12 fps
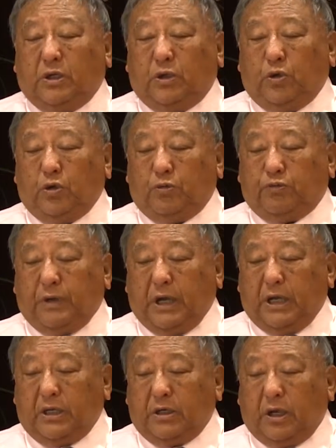you
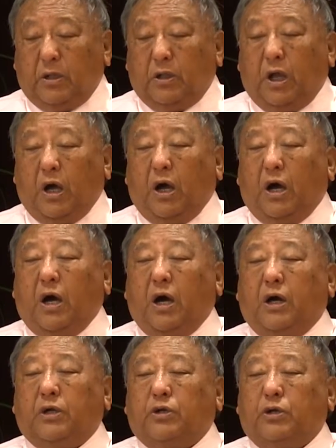find a
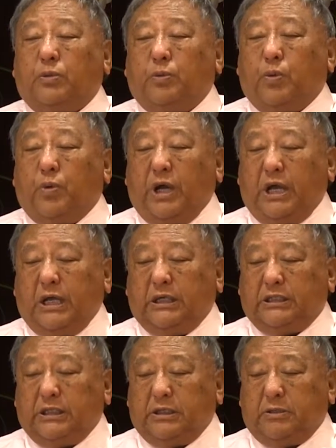lot of
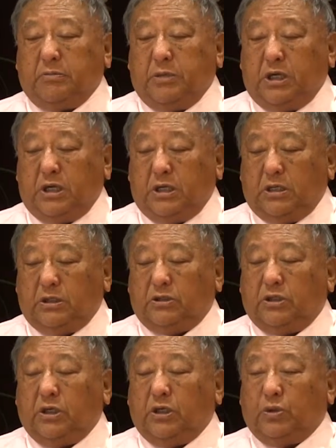ways and
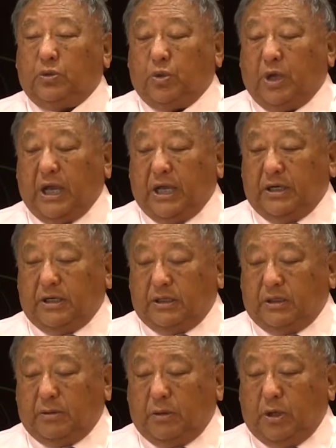means to
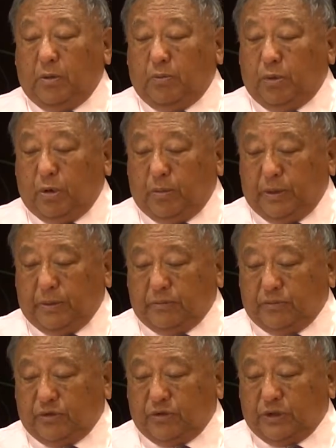handle
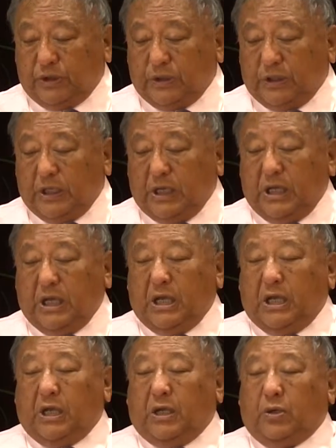problems.
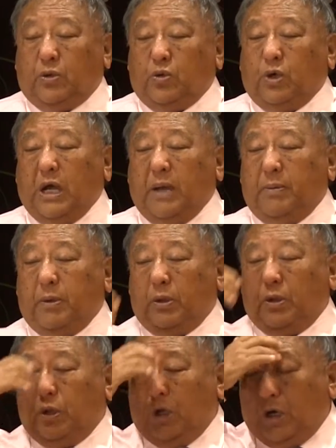You have a
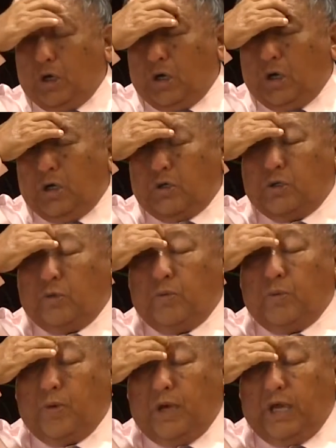lot
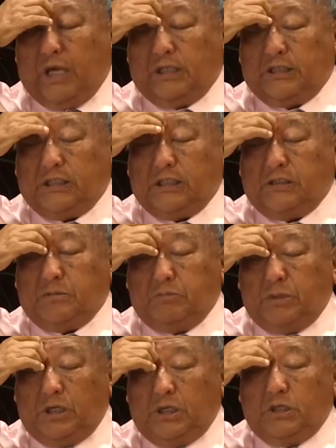of ways and
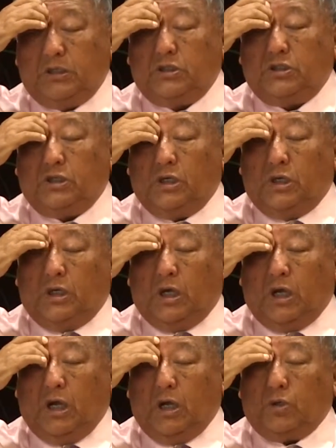means
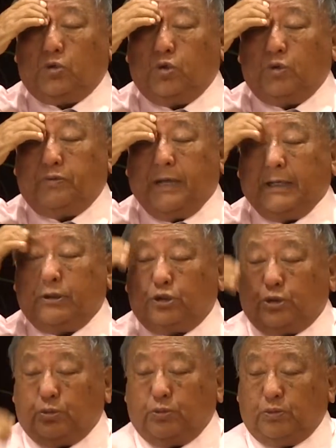uh, to
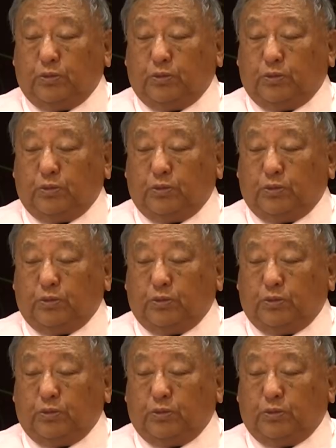function.